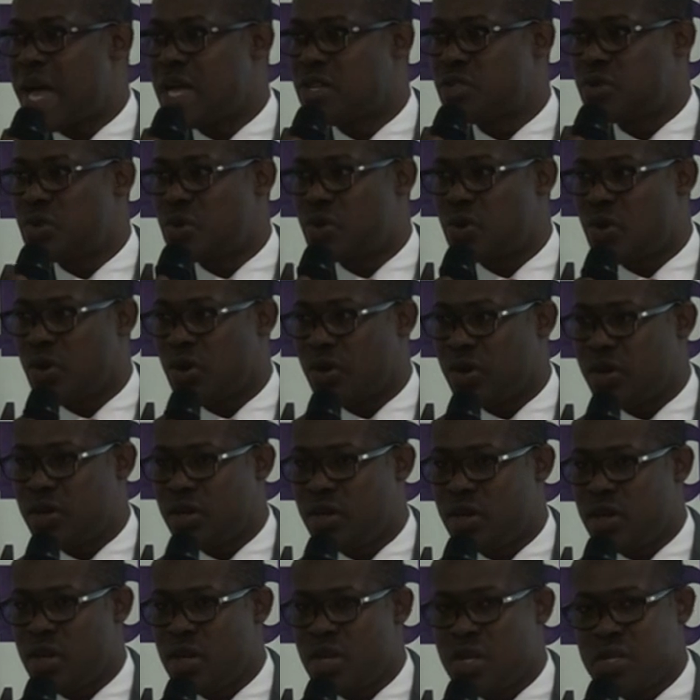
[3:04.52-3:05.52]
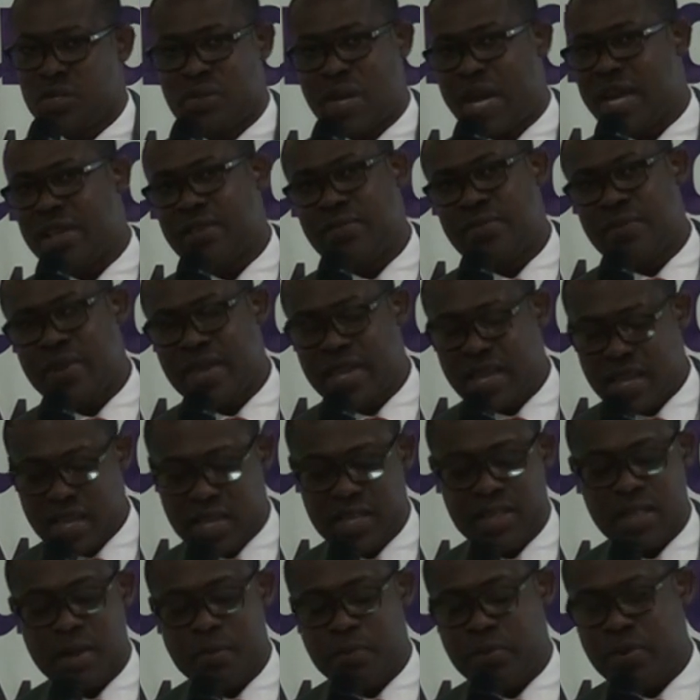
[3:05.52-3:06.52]
Aspirant. So I
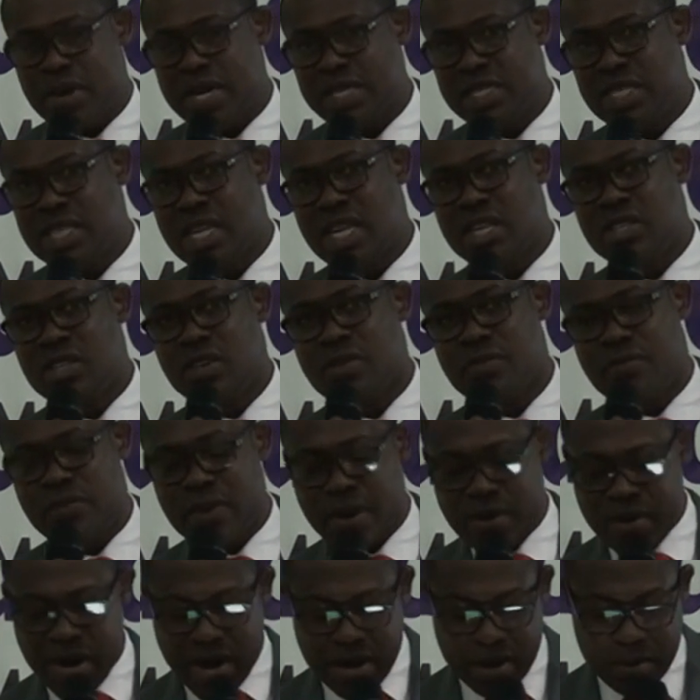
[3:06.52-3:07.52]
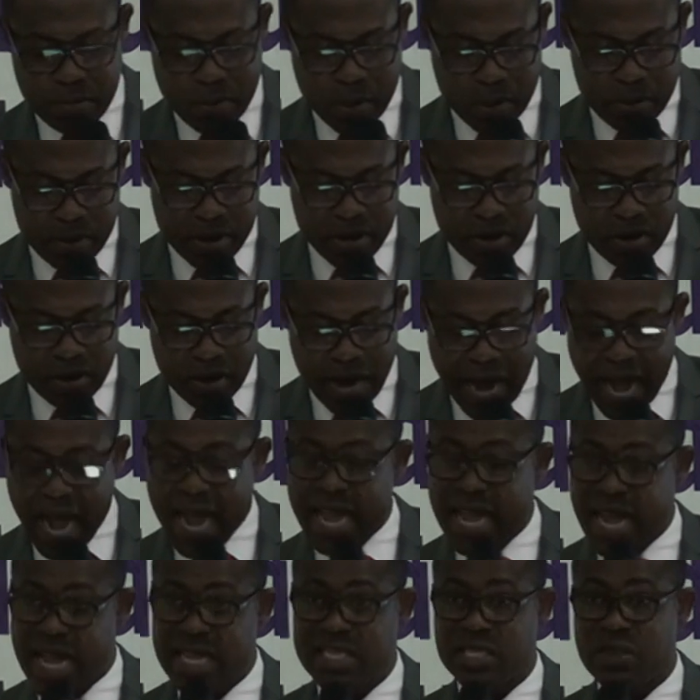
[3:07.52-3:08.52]
think the President of Federal Republic
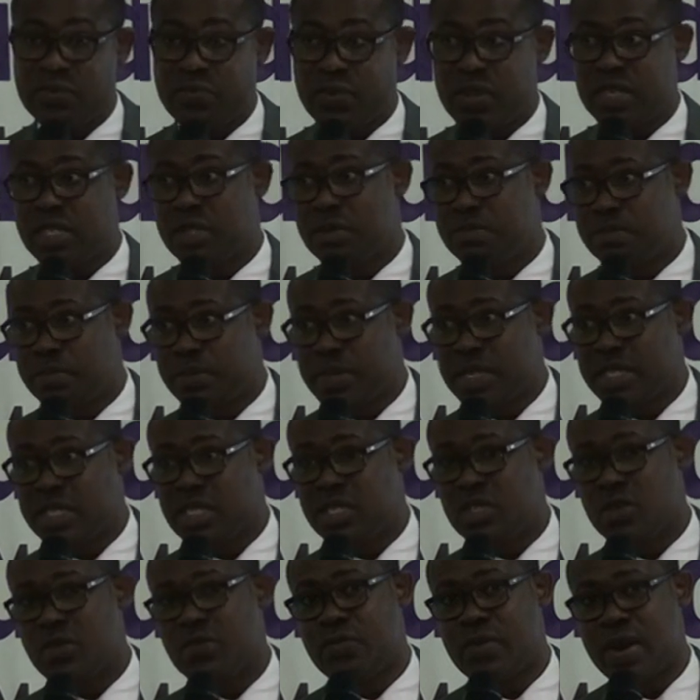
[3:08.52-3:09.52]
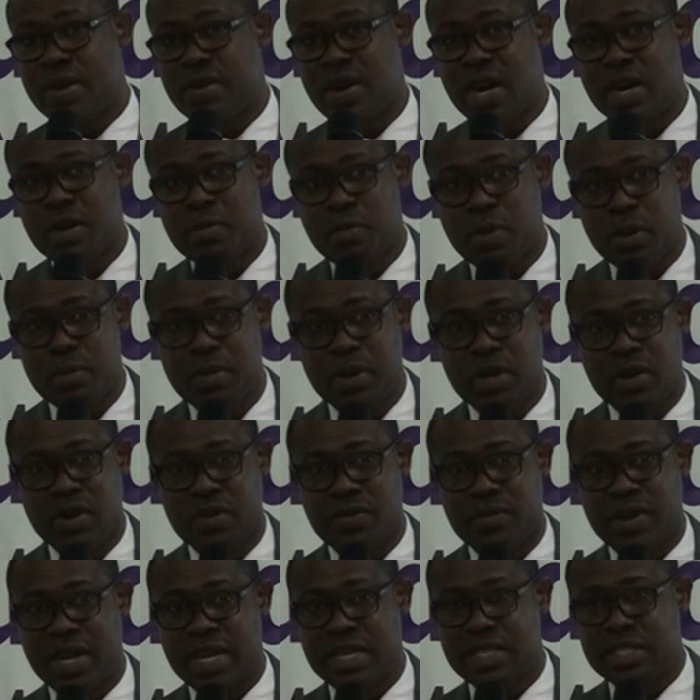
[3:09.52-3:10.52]
as the President of Federal Republic
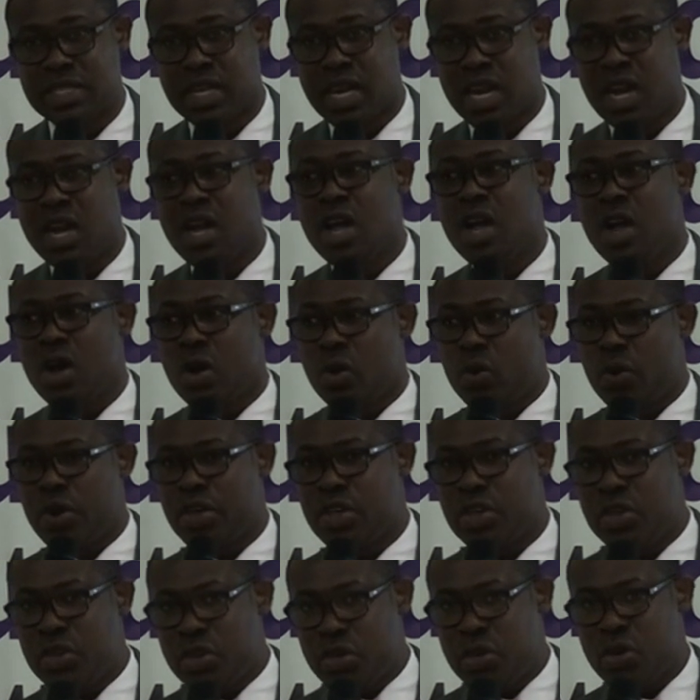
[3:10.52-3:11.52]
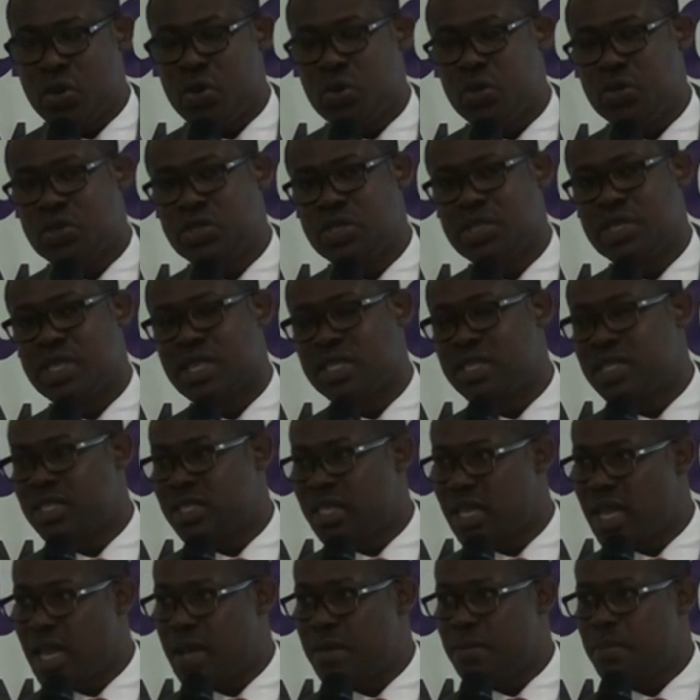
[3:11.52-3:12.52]
of Nigeria, we use the
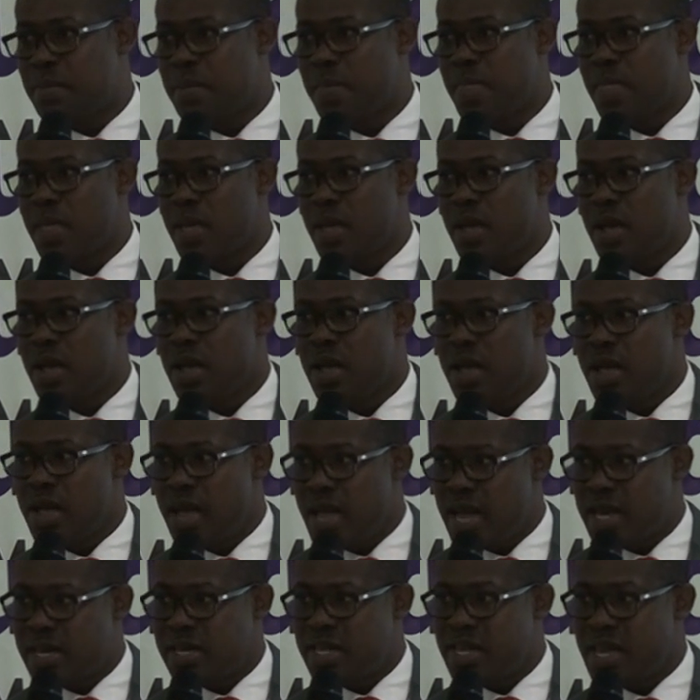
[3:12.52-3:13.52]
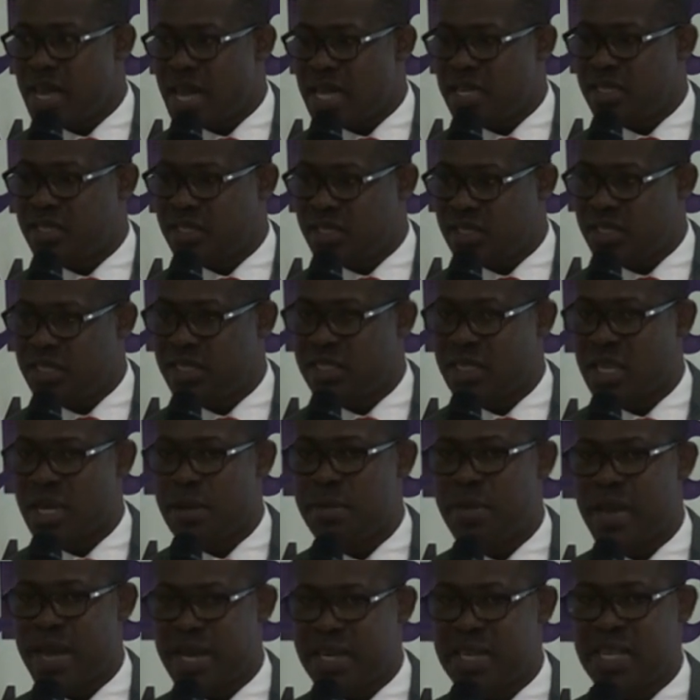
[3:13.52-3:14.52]
same healthcare
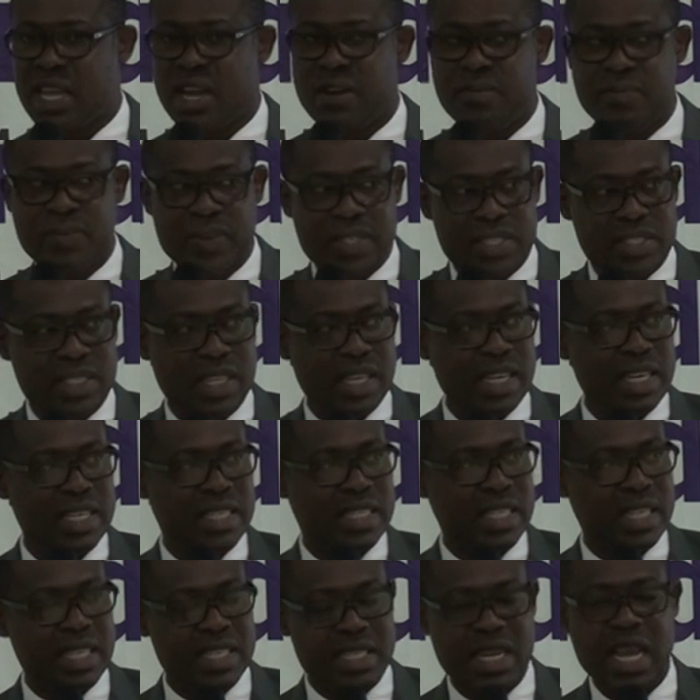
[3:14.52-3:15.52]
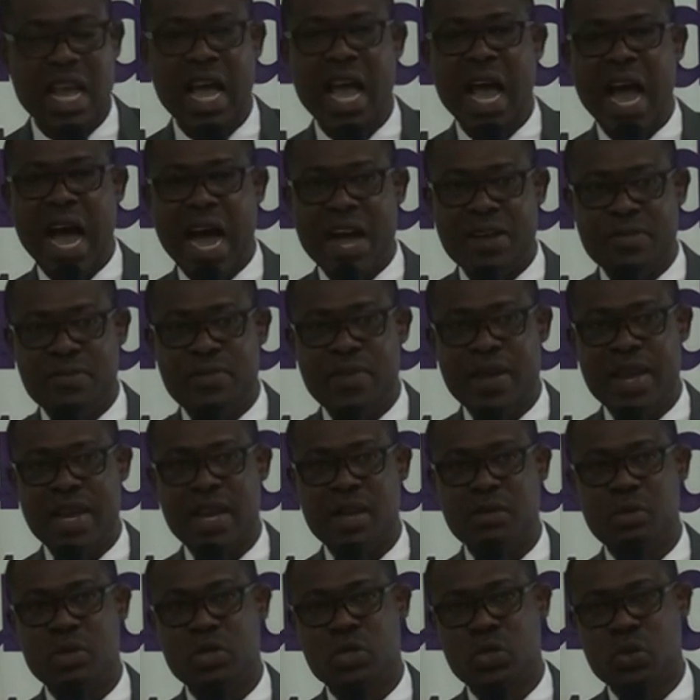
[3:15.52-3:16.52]
system, healthcare facilities
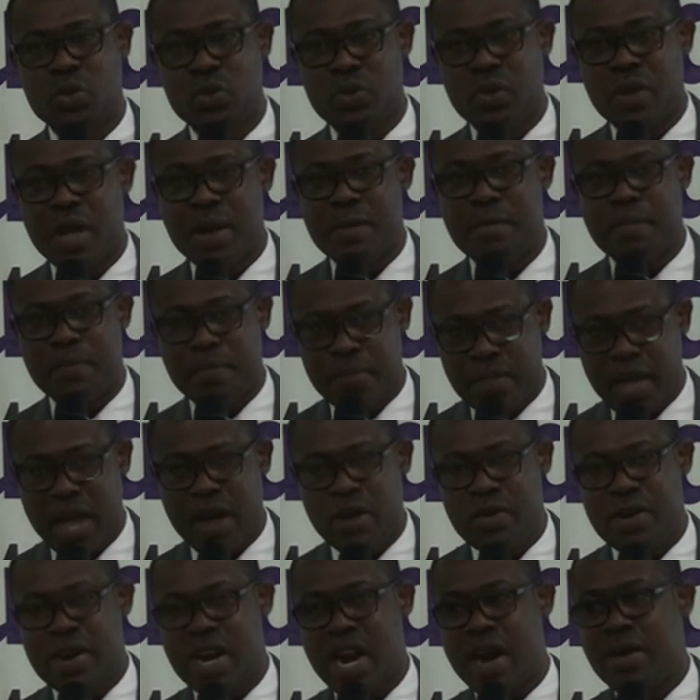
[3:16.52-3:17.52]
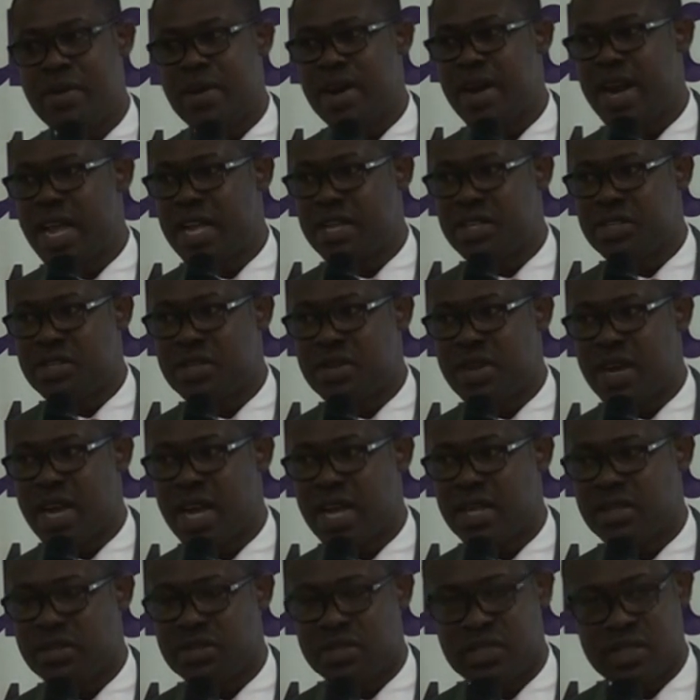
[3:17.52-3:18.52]
available to ordinary
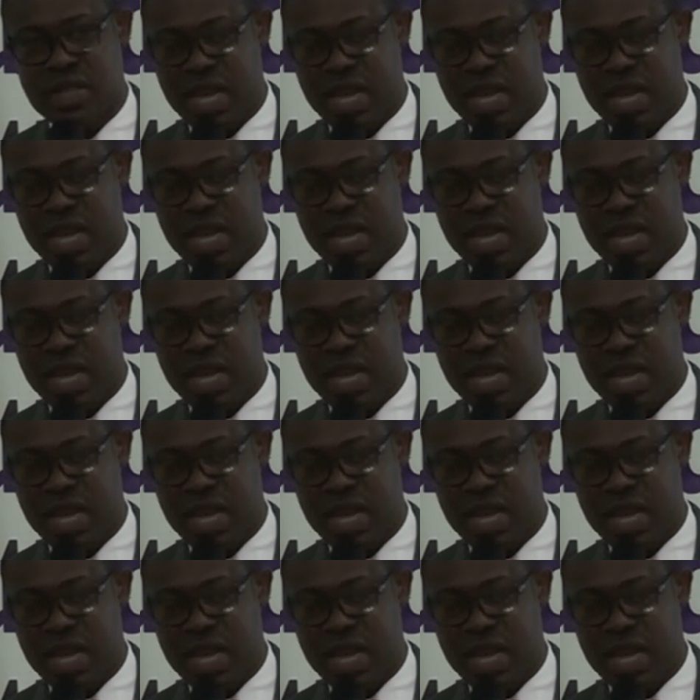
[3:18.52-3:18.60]
Nigerians.